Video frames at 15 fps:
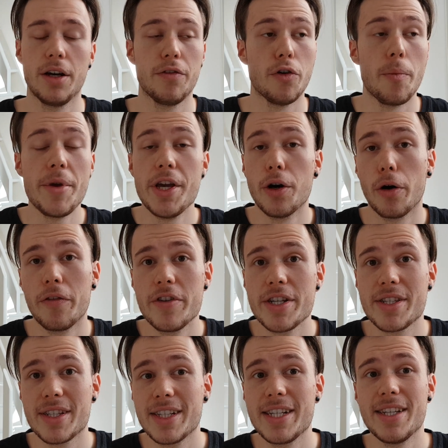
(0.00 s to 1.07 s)
For me,
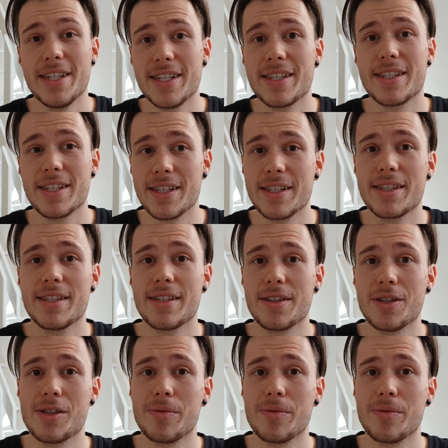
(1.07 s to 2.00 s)
obviously, this is